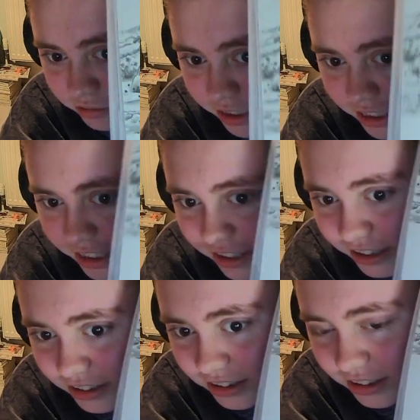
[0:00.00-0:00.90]
Right
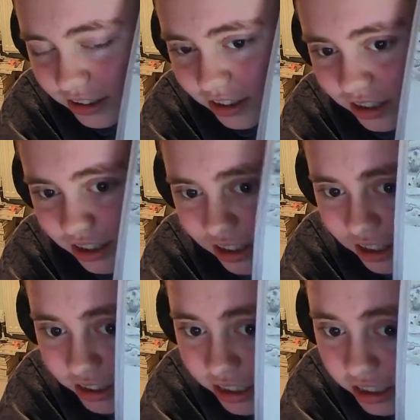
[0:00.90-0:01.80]
here,
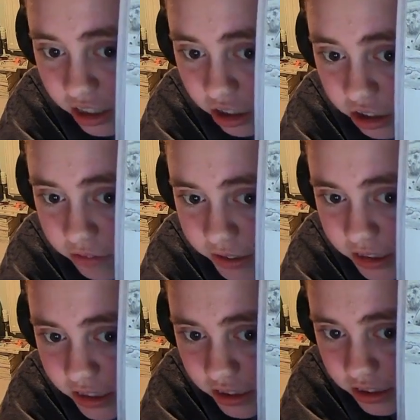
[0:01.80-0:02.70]
and then
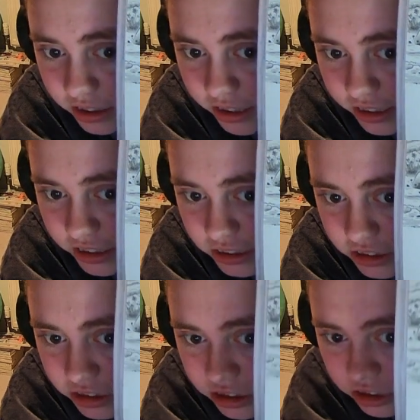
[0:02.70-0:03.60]
right here
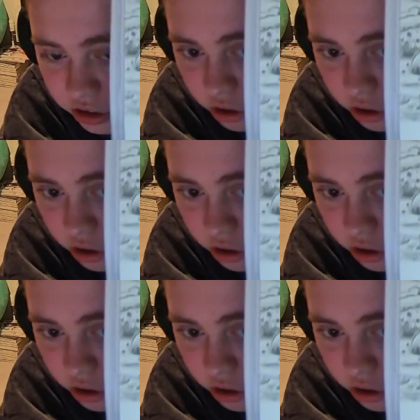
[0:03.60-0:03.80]
is